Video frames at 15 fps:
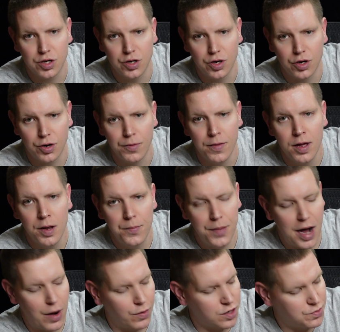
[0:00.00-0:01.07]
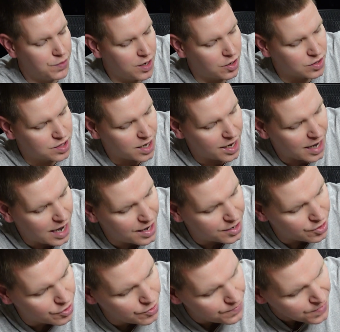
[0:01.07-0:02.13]
to your powered speakers like I
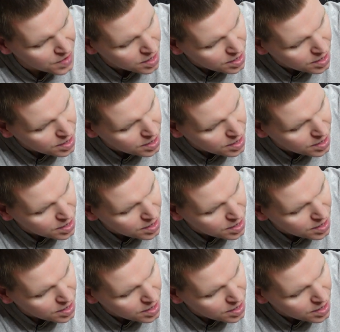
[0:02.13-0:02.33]
do.